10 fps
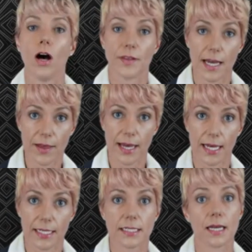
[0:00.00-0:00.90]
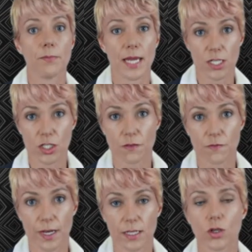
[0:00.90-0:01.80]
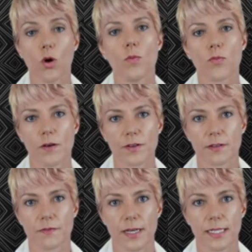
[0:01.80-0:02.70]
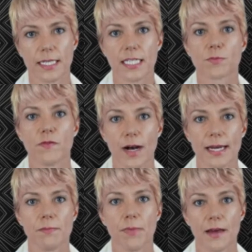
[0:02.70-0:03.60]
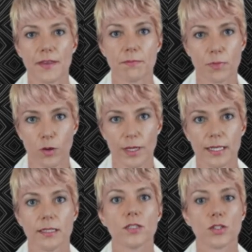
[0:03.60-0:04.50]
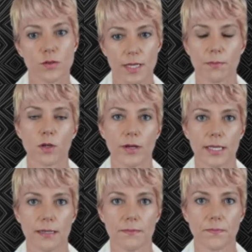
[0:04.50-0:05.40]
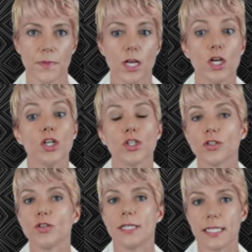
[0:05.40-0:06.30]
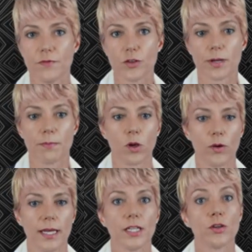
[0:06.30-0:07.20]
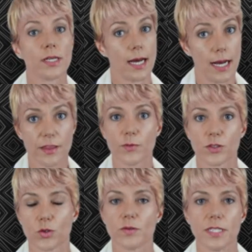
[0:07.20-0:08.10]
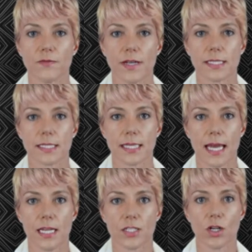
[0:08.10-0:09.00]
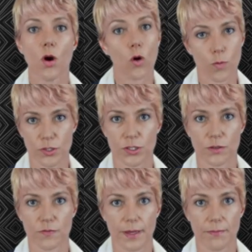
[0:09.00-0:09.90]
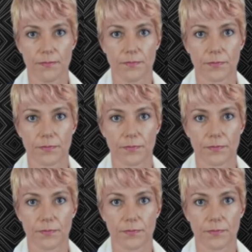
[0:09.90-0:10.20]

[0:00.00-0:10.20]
On the other hand, a pension fund or provident fund is provided by the employer to the employee. Should you leave your employer, you can either withdraw these funds as cash or preserve them.